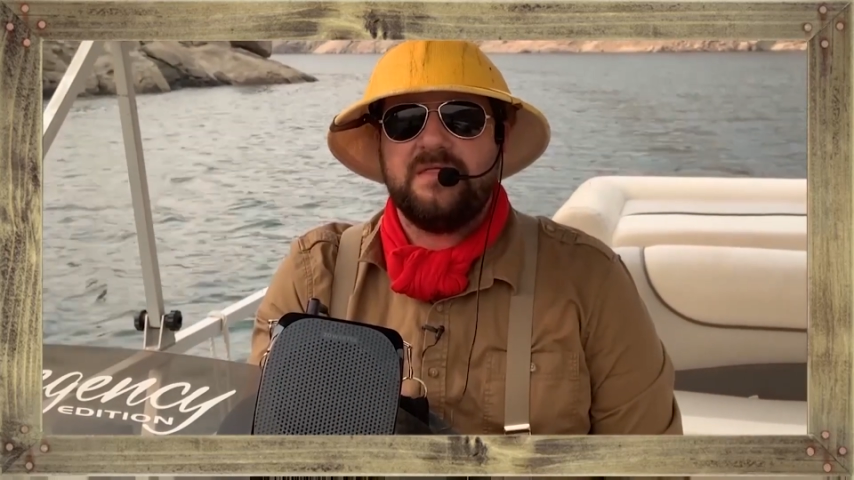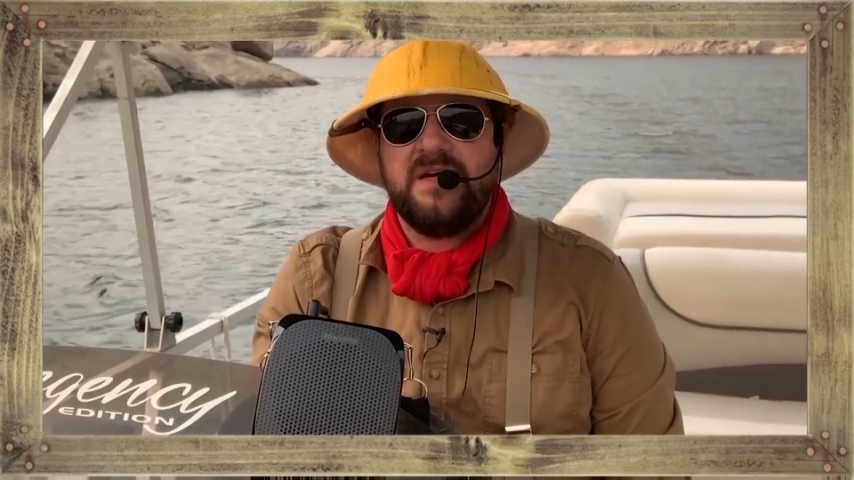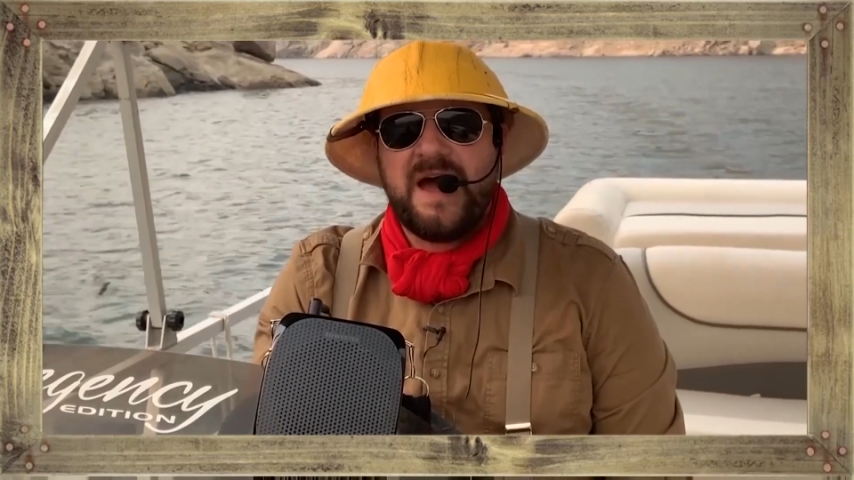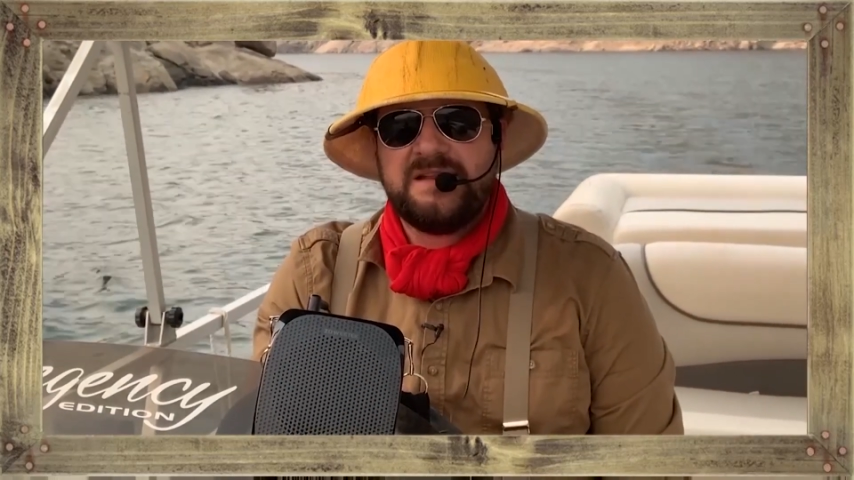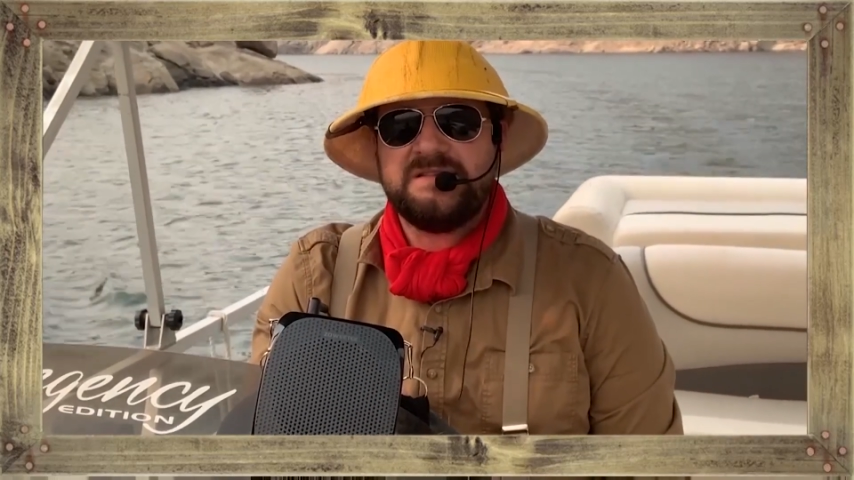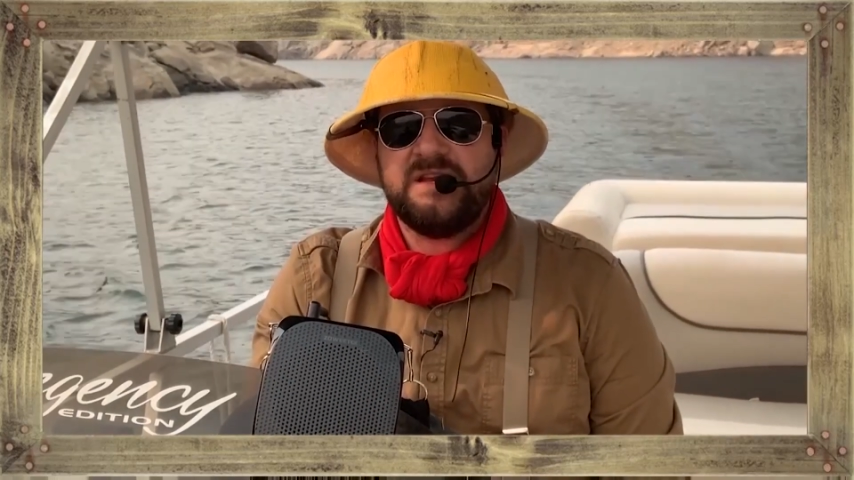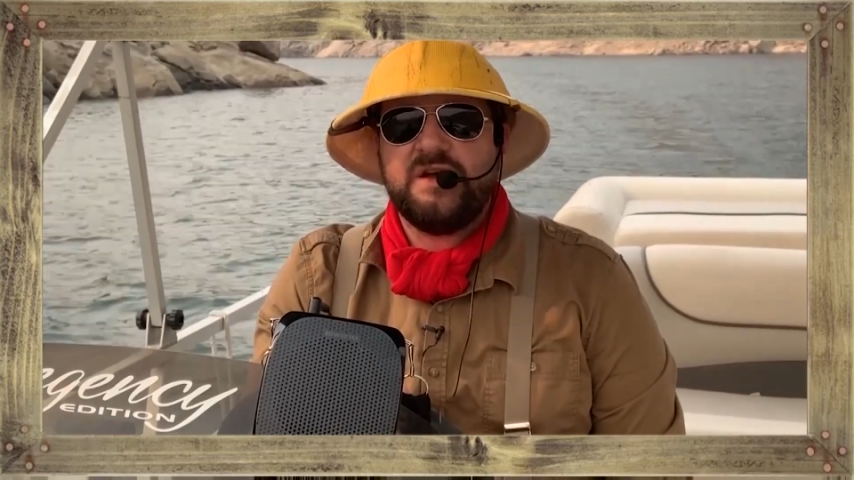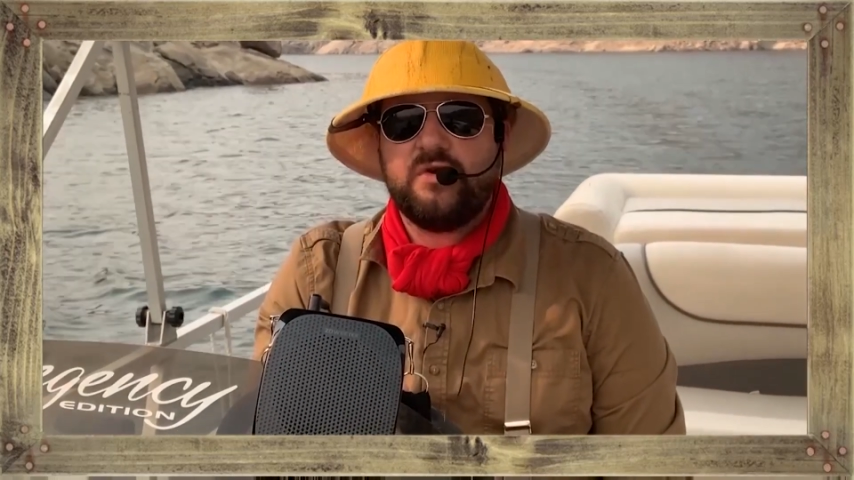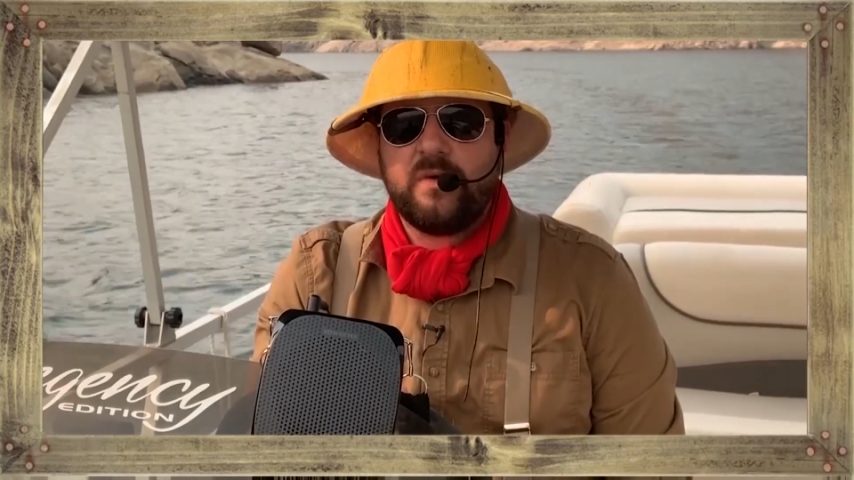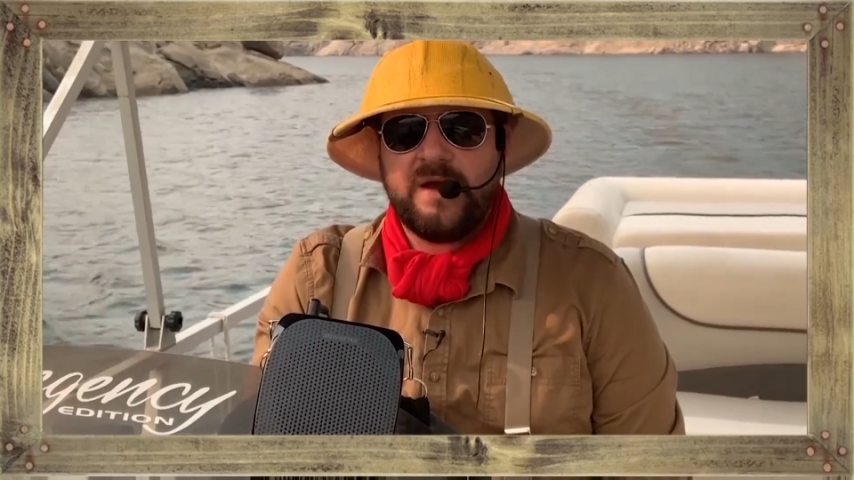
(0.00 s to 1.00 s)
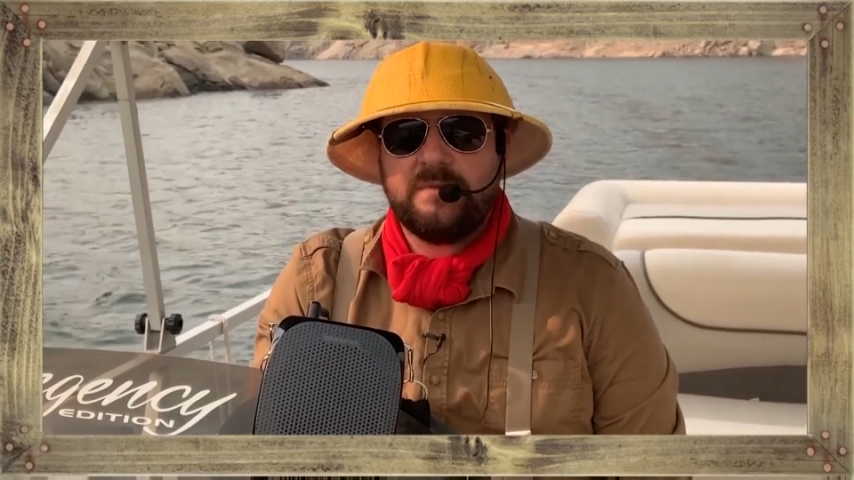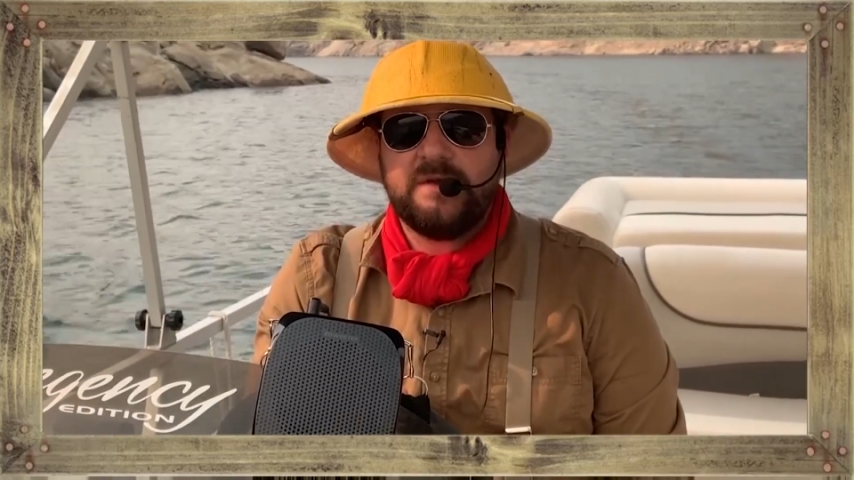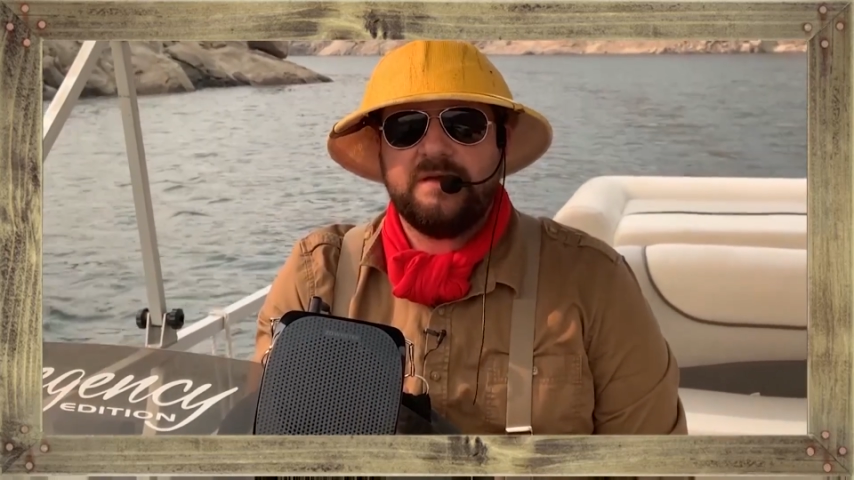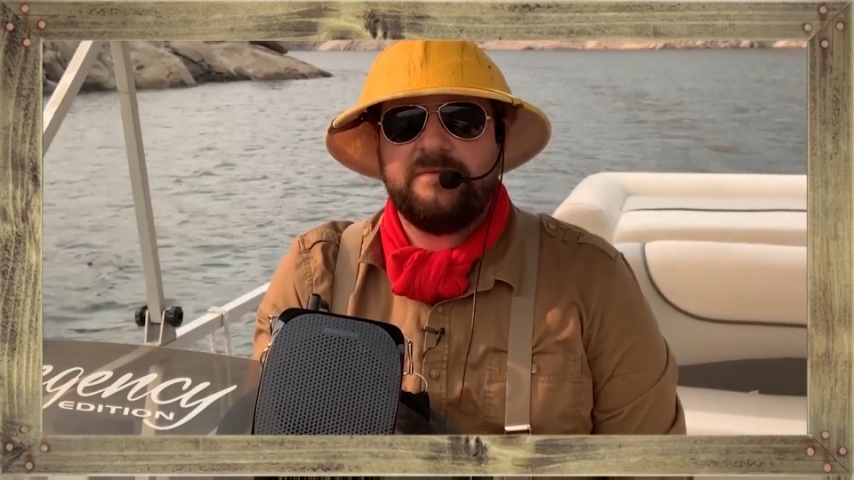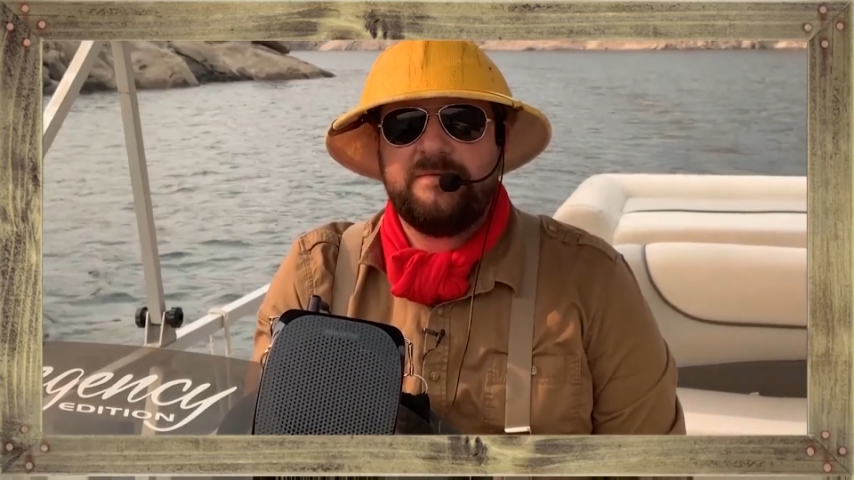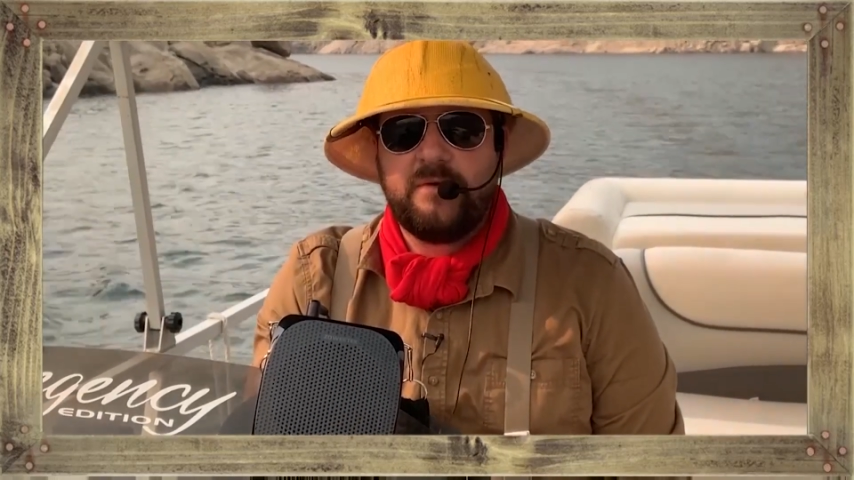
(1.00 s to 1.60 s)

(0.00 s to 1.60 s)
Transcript: That is an incredibly